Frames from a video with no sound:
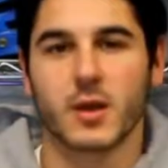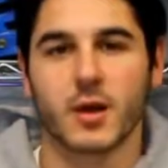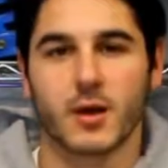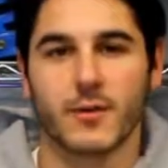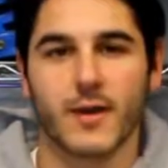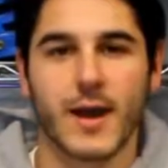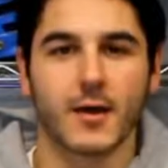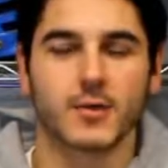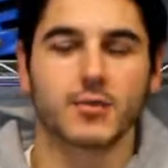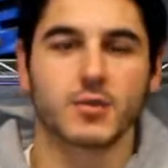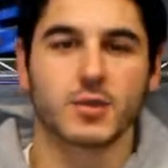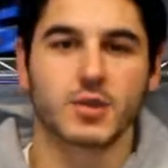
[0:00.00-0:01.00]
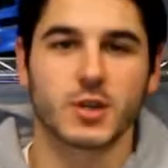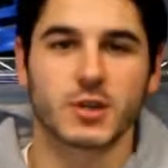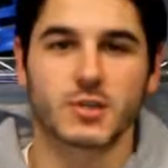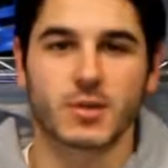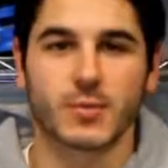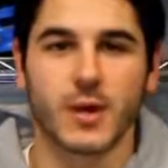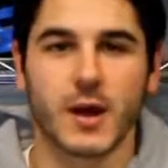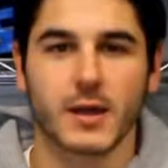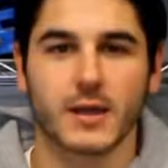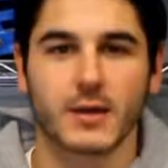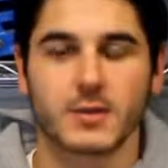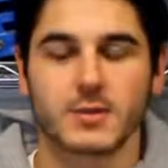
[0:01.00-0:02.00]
of how to adjust your pocket.